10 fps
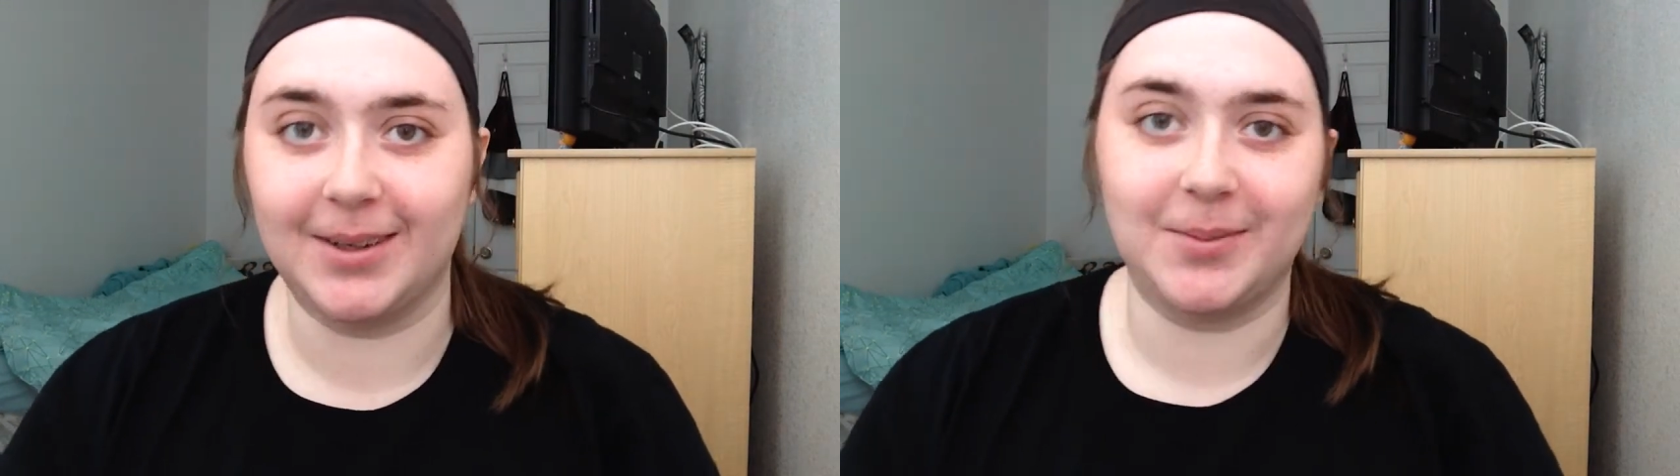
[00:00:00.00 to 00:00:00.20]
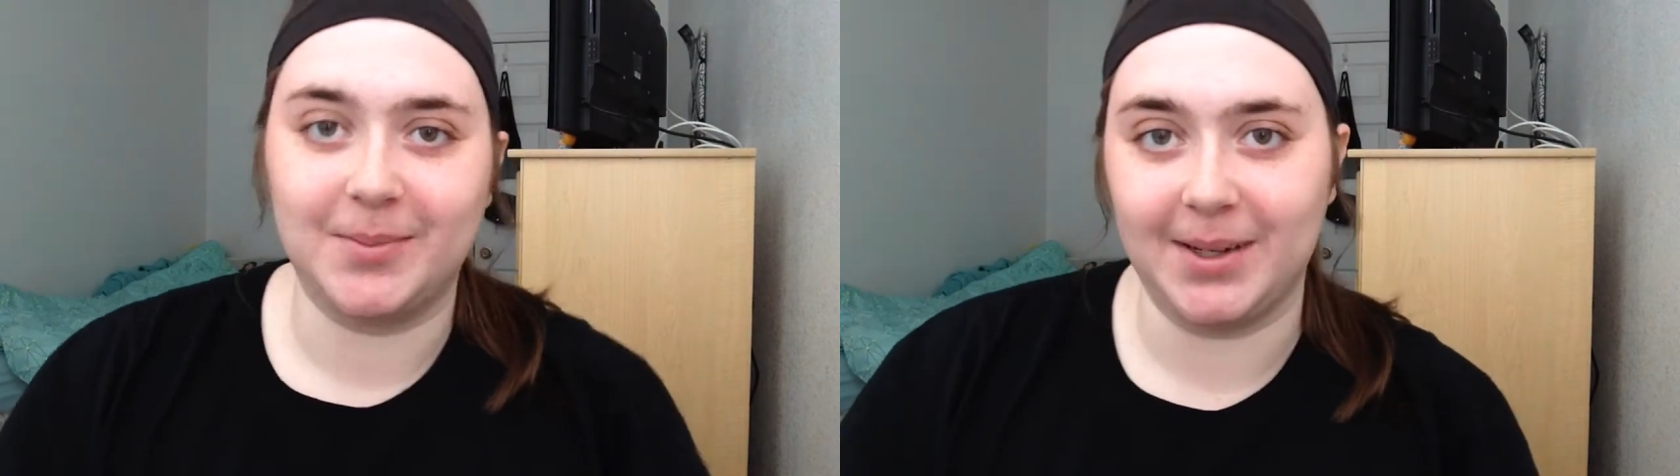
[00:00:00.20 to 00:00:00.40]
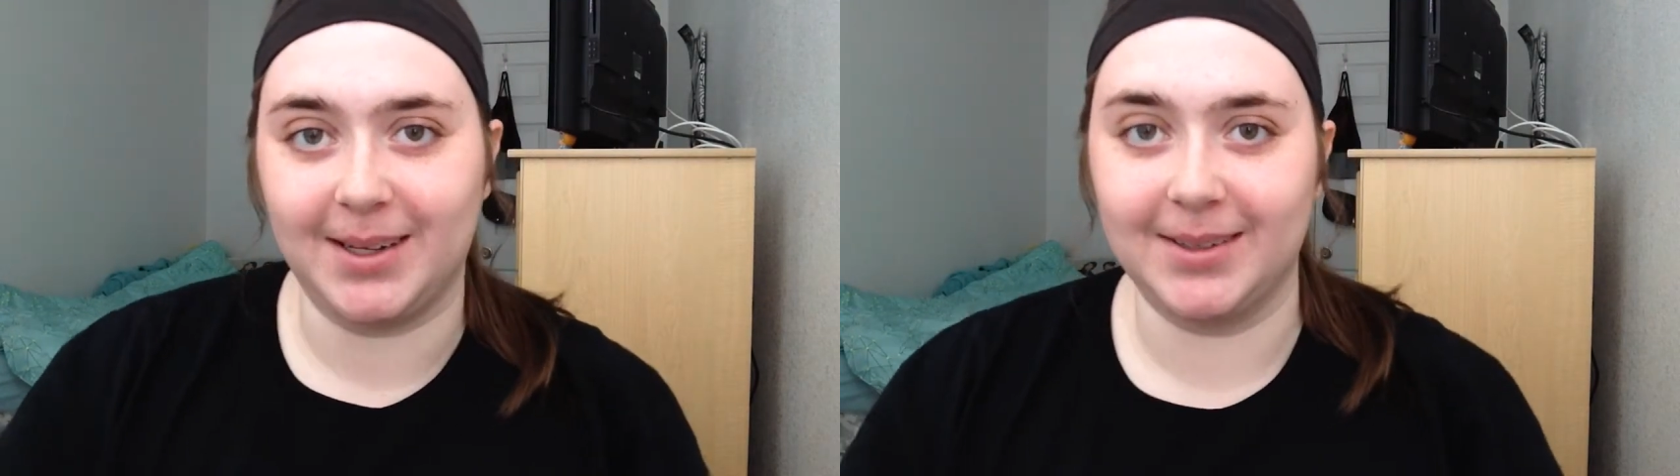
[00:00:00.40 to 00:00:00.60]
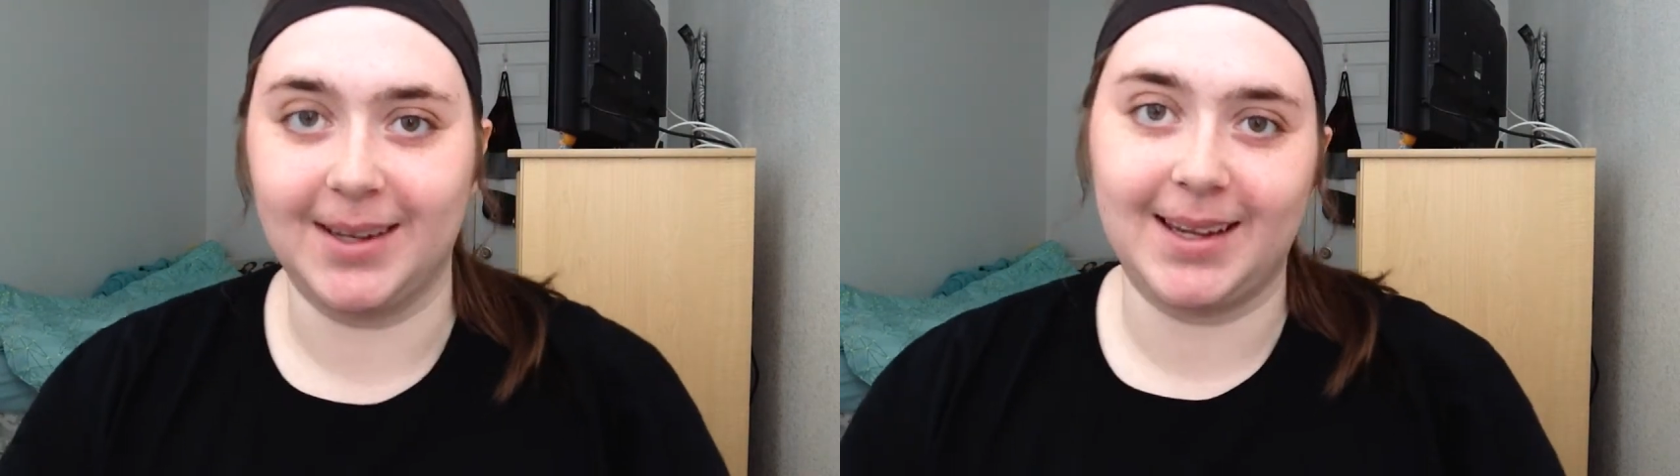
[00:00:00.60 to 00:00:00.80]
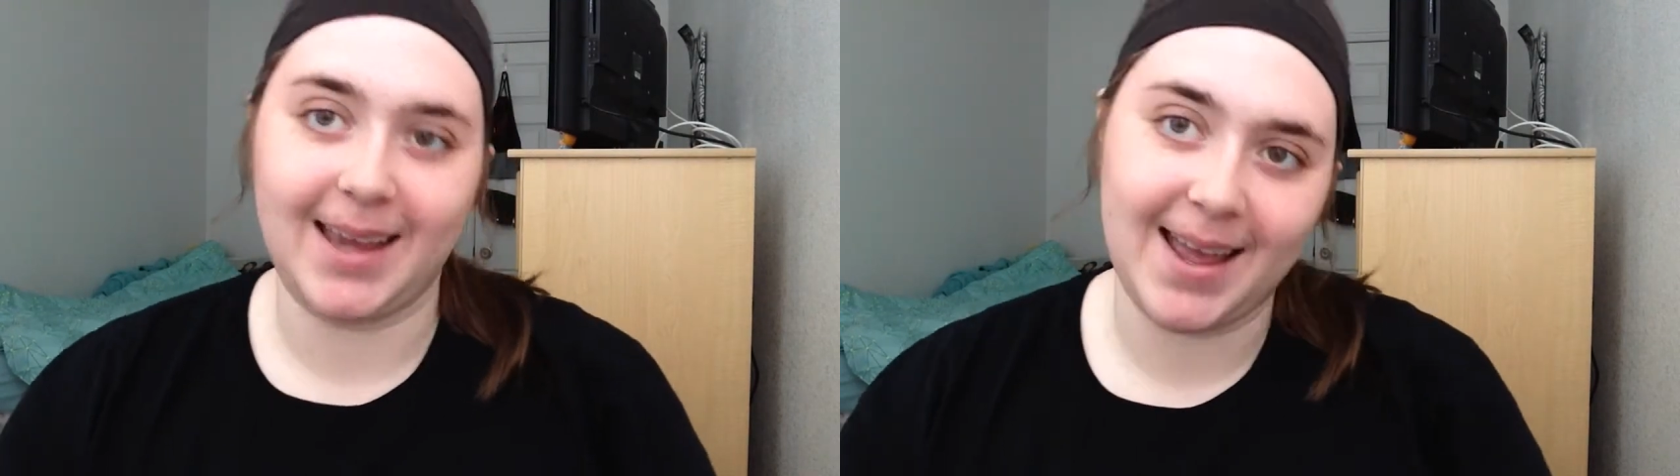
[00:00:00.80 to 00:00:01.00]
and upbeat and
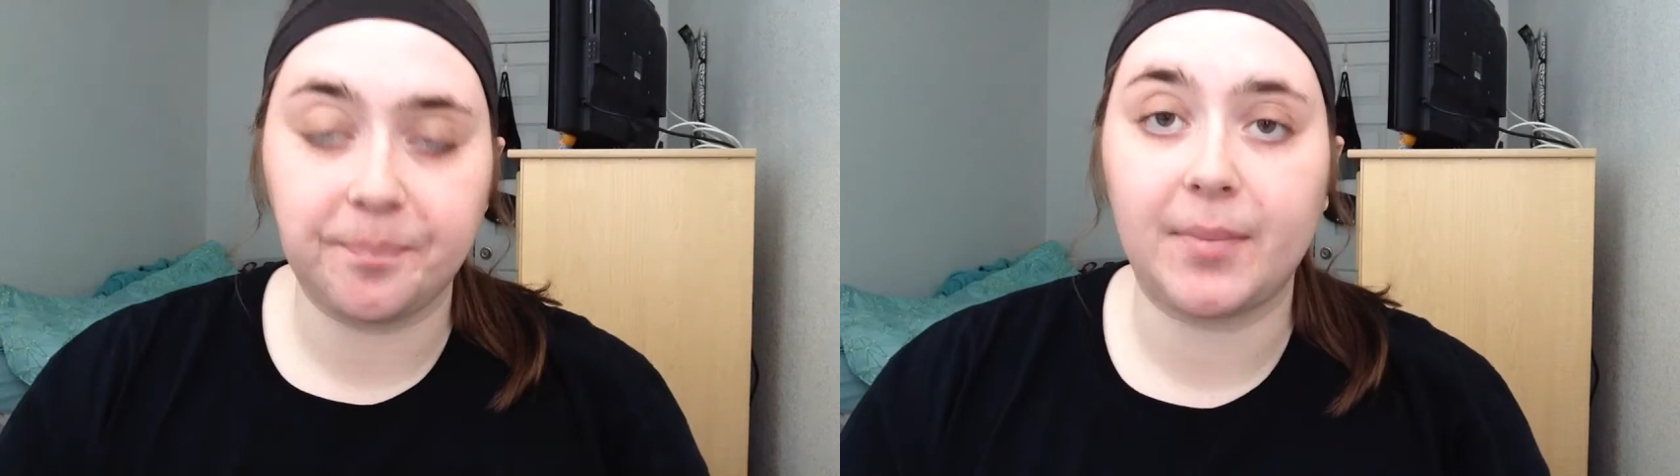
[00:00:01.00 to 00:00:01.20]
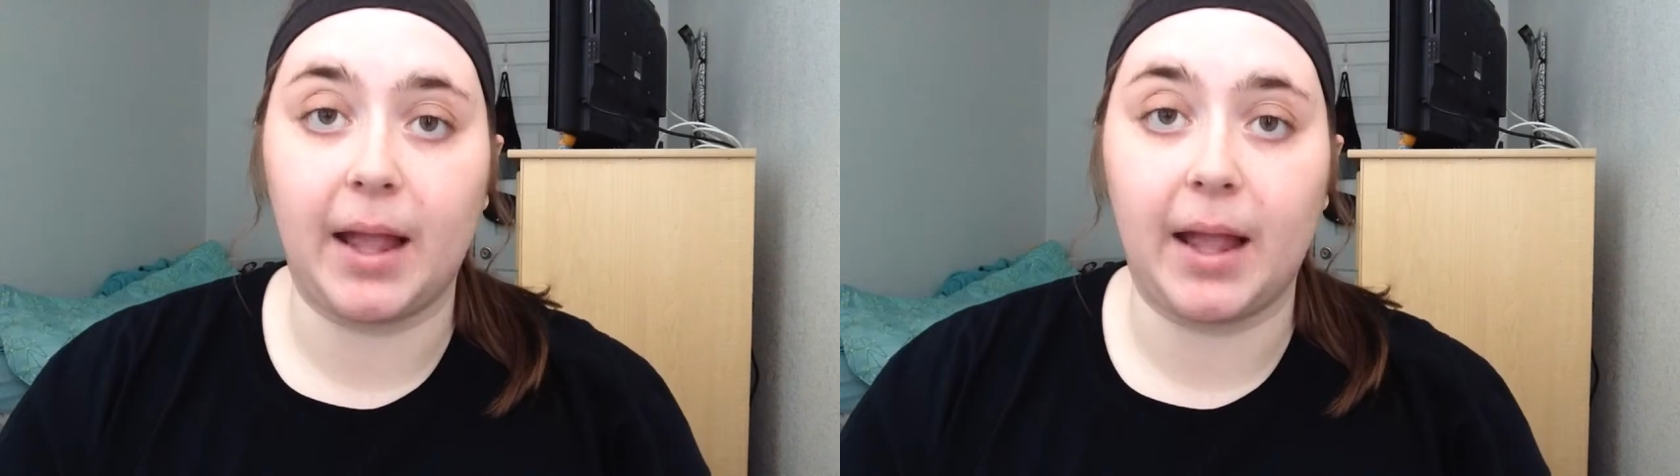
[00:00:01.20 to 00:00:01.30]
like yeah.